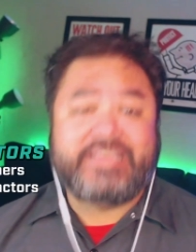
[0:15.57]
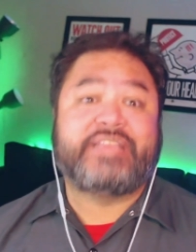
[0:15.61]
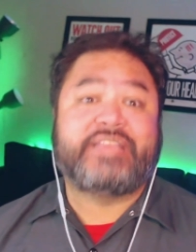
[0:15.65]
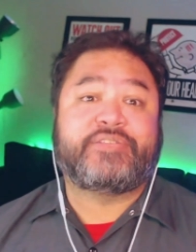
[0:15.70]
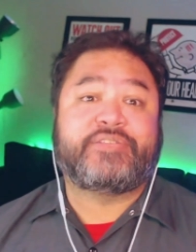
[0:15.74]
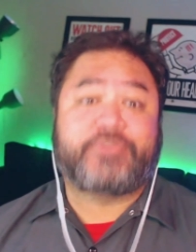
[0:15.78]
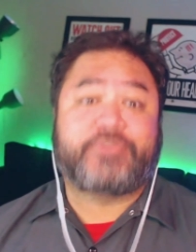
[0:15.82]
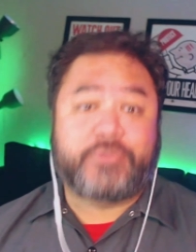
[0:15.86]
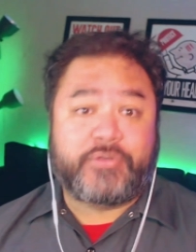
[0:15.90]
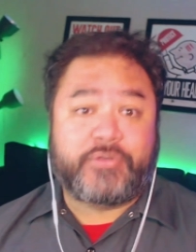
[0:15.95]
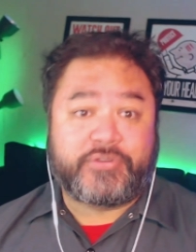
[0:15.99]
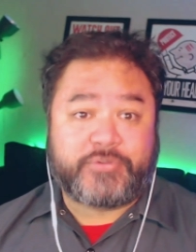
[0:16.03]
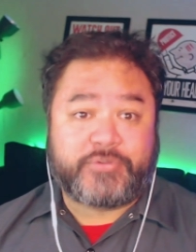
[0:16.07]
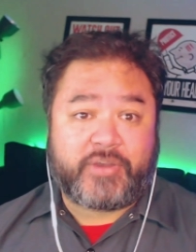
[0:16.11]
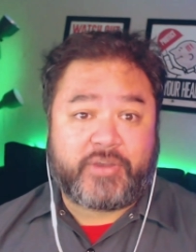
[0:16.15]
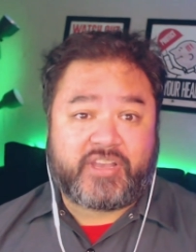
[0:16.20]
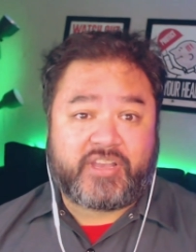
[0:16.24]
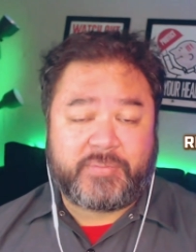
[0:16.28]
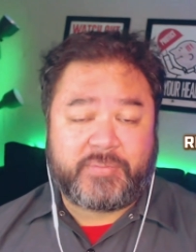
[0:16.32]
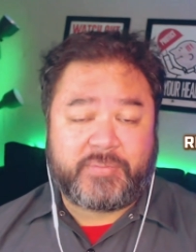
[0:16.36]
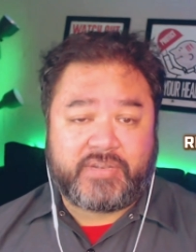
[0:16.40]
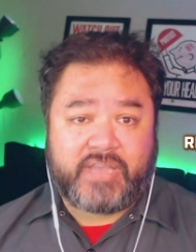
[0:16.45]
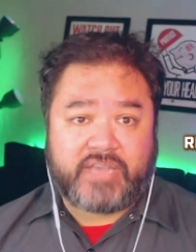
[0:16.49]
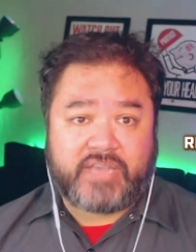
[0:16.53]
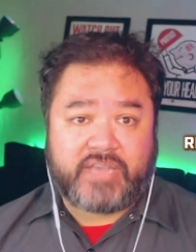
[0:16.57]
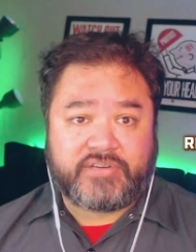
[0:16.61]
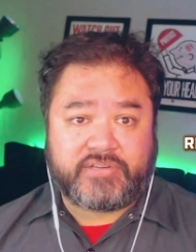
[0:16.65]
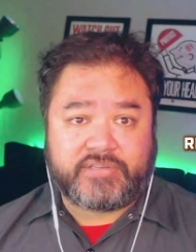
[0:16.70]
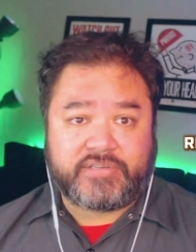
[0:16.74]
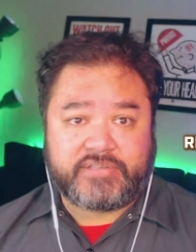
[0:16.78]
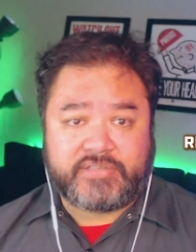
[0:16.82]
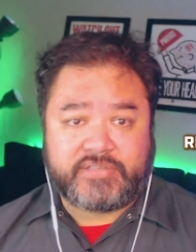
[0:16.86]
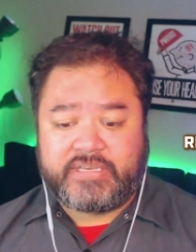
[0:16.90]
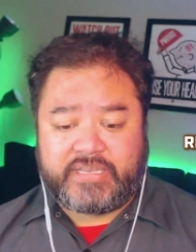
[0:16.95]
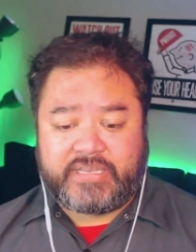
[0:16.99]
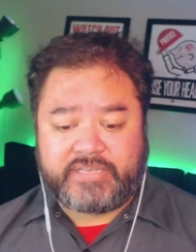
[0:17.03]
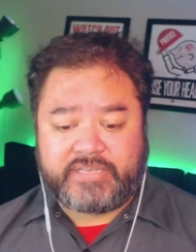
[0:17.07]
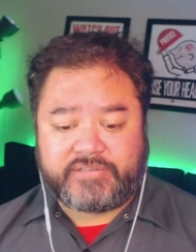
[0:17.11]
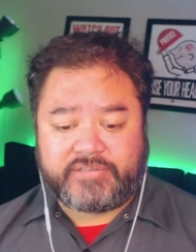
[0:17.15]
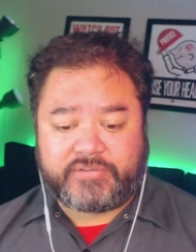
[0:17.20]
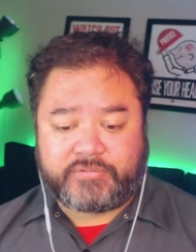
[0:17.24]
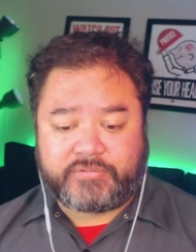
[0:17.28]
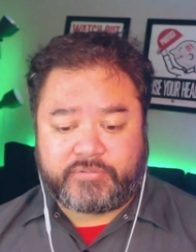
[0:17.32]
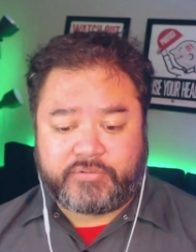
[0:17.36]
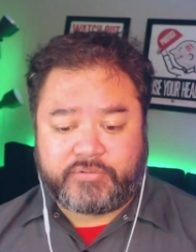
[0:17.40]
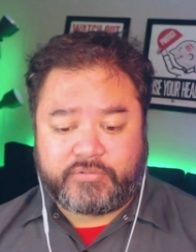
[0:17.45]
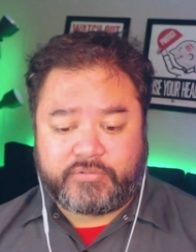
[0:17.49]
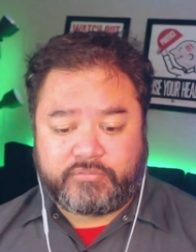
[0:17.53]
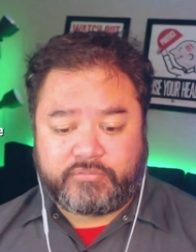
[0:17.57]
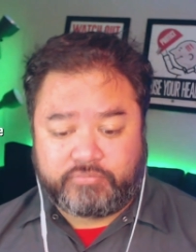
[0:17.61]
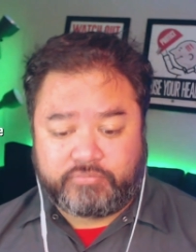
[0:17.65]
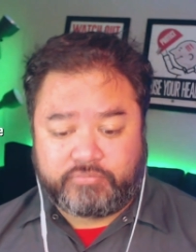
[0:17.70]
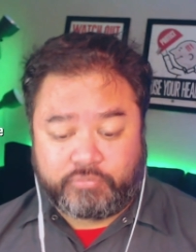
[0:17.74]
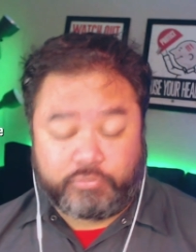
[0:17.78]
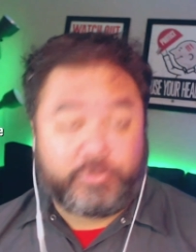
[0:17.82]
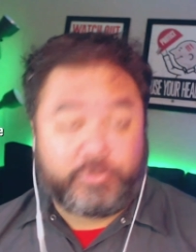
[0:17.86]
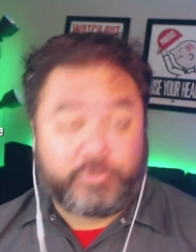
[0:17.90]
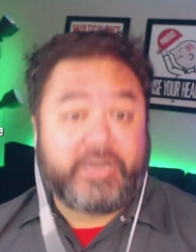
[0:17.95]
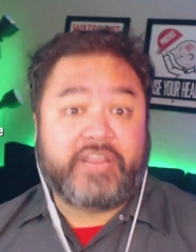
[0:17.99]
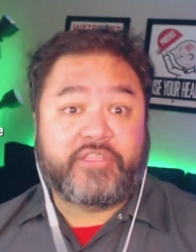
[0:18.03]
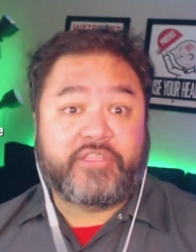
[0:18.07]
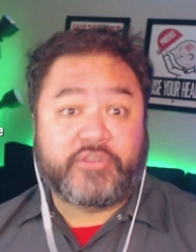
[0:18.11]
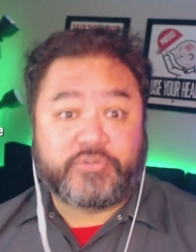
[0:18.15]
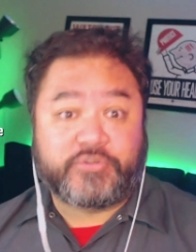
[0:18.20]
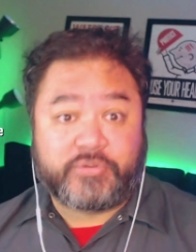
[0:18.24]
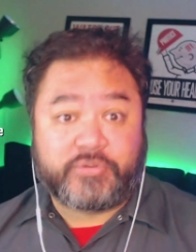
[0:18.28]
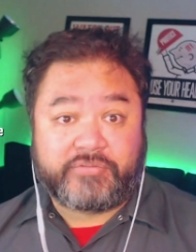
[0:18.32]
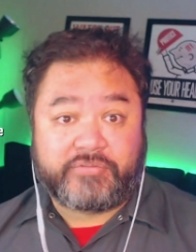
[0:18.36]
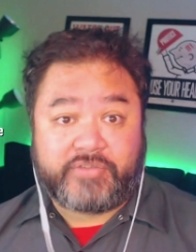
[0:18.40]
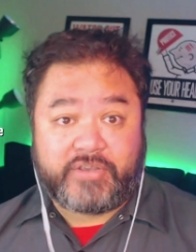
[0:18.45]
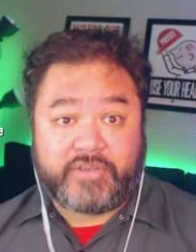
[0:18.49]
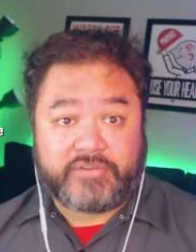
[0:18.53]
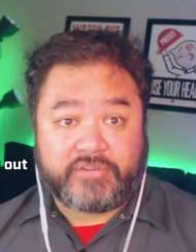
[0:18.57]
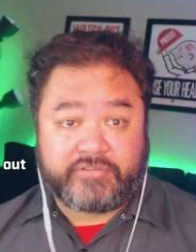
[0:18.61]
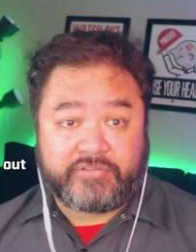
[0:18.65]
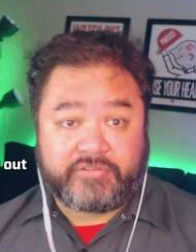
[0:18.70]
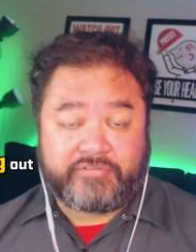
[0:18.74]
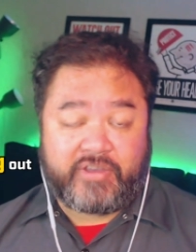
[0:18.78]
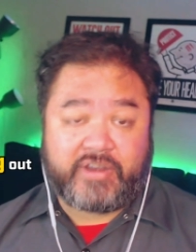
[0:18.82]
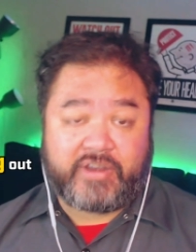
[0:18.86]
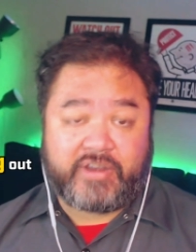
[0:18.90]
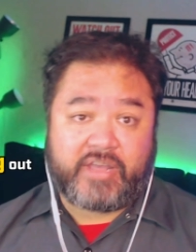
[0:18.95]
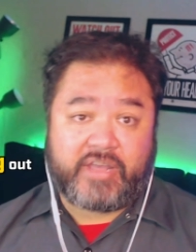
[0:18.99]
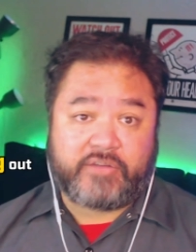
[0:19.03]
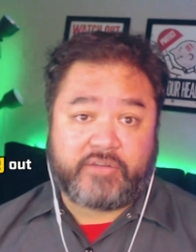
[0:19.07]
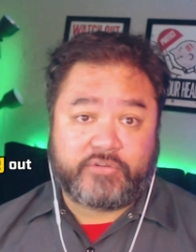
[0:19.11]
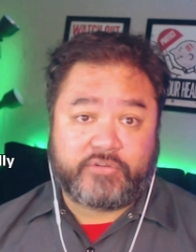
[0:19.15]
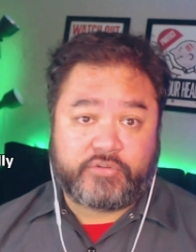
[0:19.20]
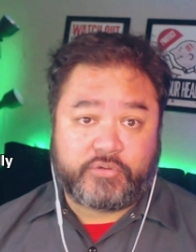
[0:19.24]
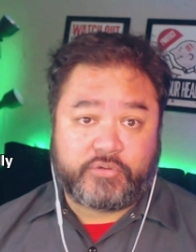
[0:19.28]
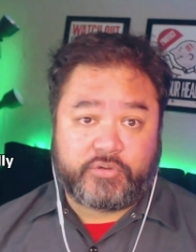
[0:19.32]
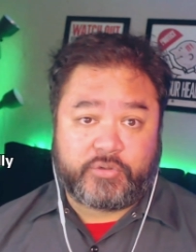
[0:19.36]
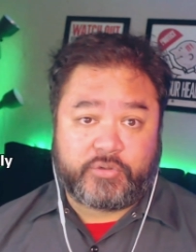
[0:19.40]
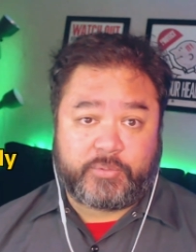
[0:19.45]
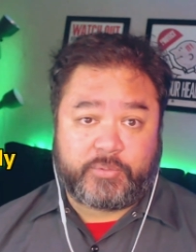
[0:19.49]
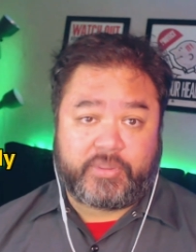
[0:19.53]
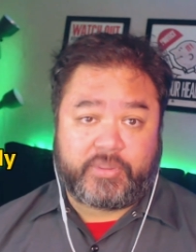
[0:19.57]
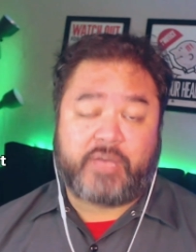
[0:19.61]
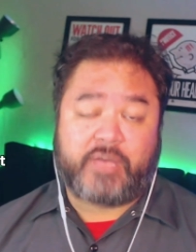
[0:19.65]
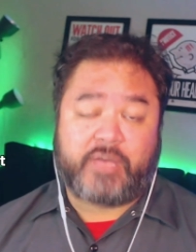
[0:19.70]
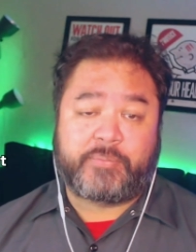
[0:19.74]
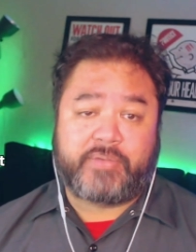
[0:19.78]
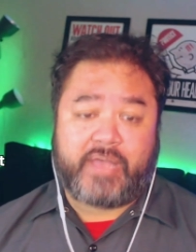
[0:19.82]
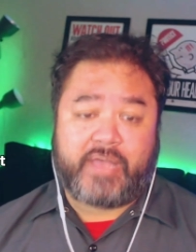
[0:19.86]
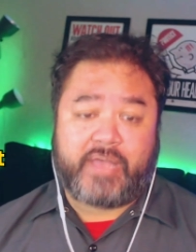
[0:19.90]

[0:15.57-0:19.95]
It's through those recommendations, it's through reading those reviews and finding out who can really help you